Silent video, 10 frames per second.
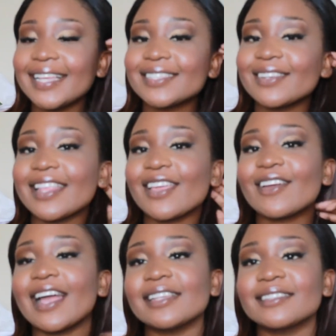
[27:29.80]
so thank you
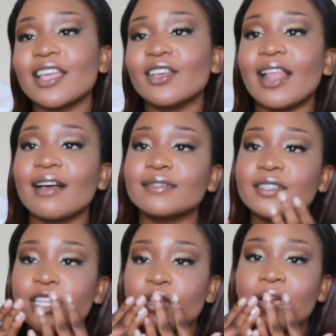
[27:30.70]
guys, thank you love,
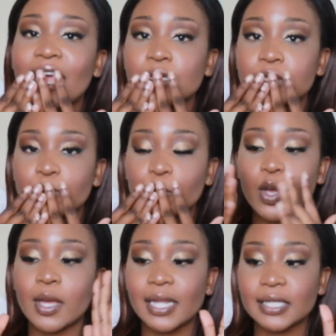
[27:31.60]
see you guys
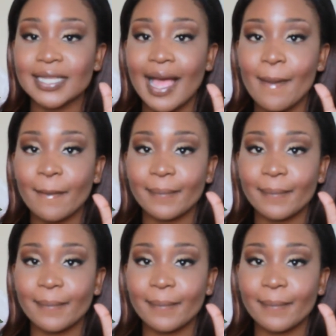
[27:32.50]
next time,